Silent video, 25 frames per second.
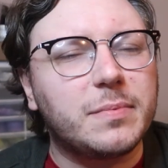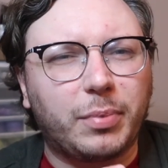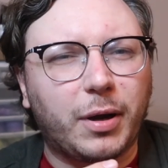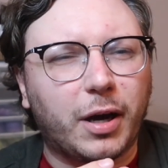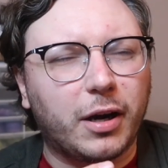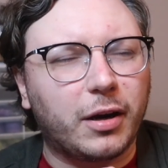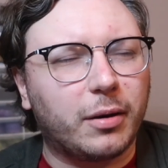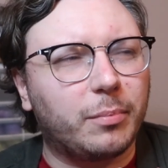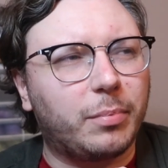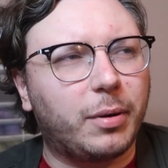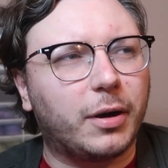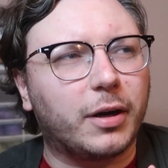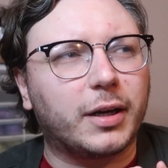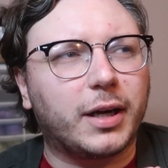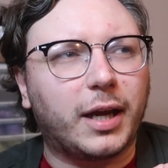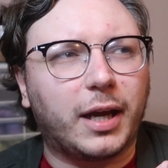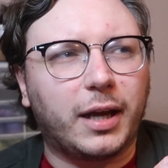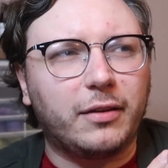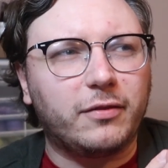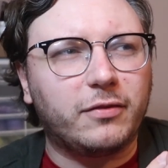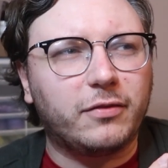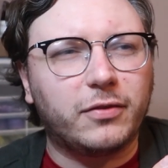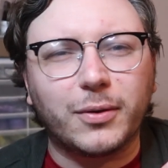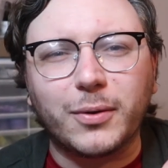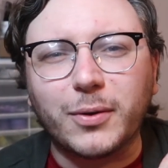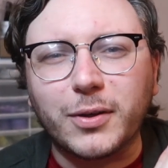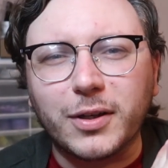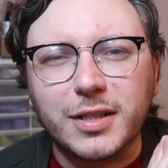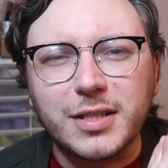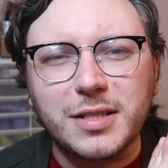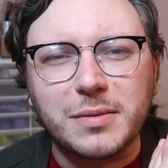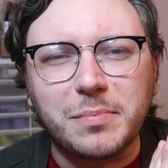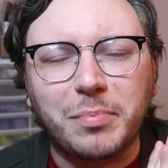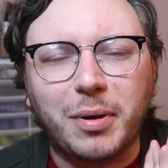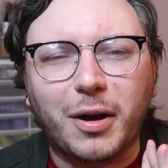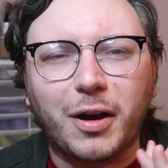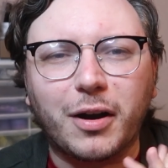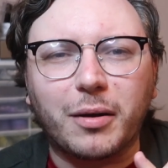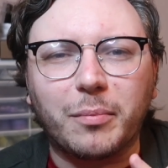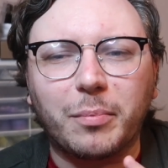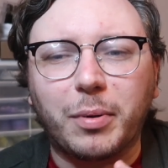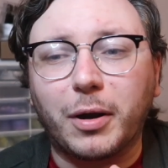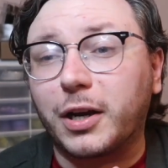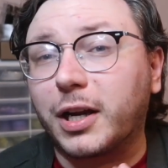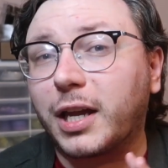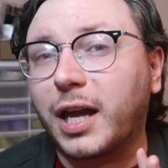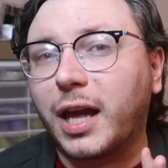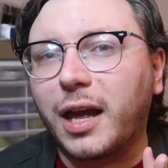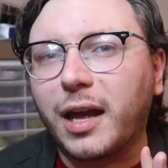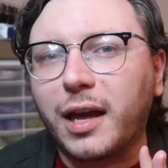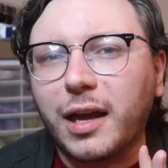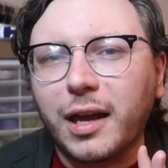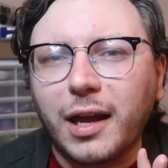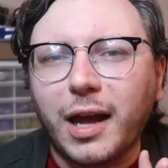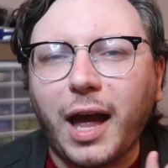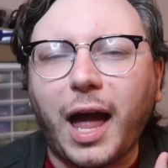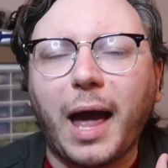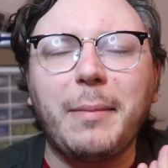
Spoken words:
parquet floors, parquet.